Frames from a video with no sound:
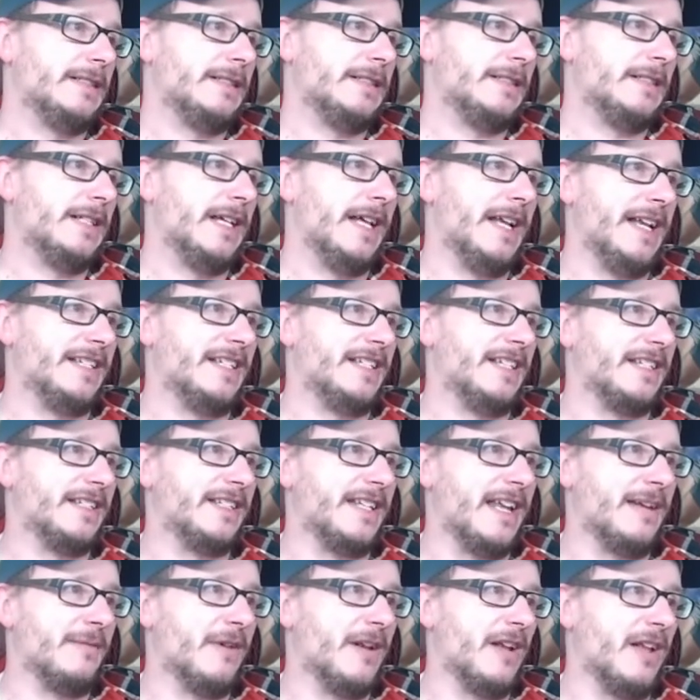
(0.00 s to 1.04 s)
It is at the
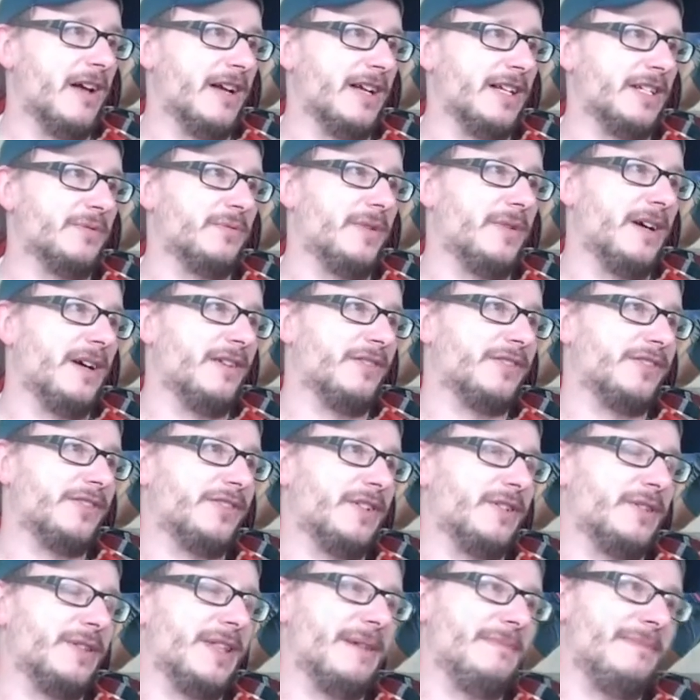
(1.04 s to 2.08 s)
Stadium of Light as well,
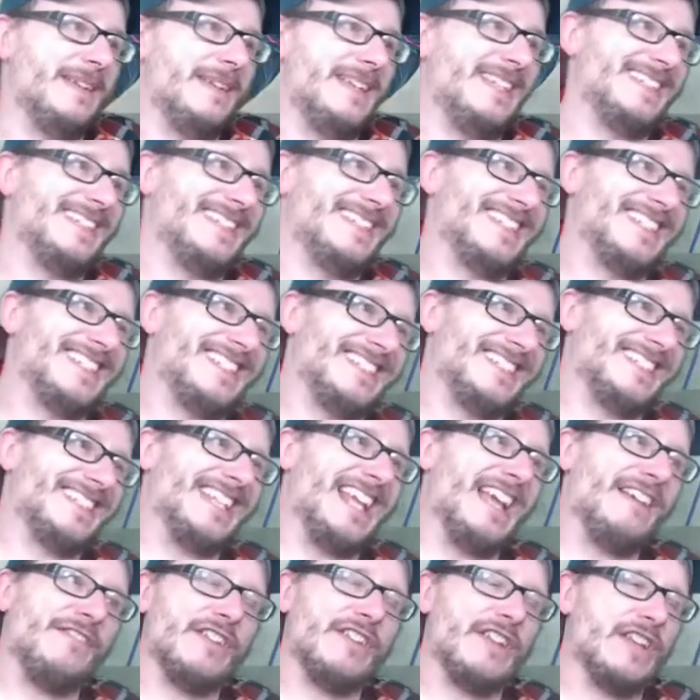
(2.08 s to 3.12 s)
so that means
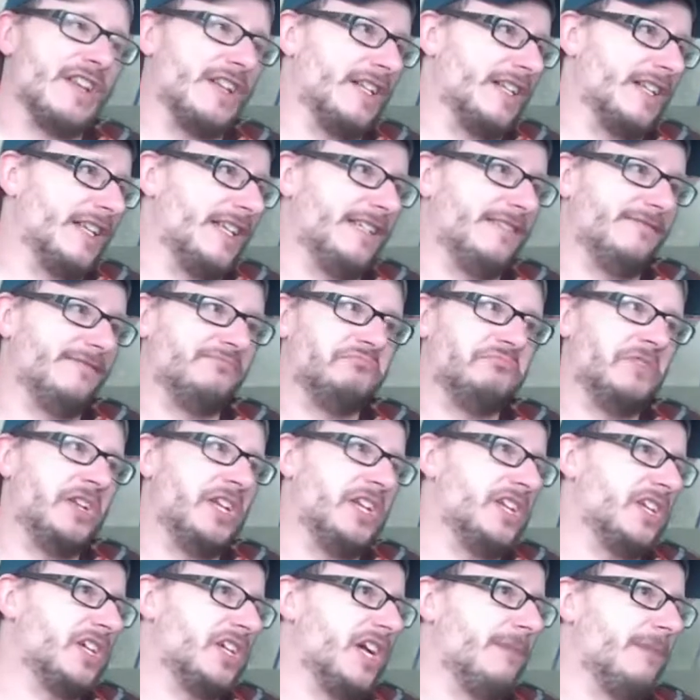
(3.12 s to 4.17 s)
definitely
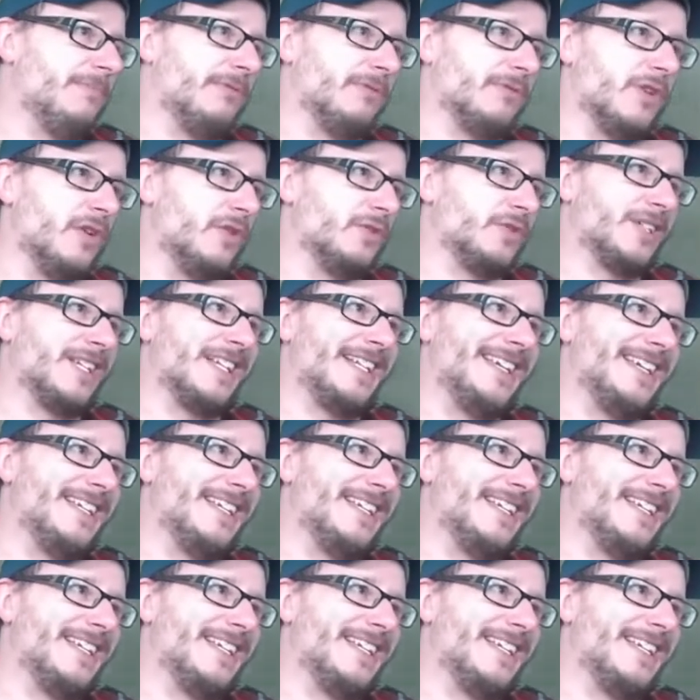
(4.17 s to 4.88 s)
need a couple goals. Clean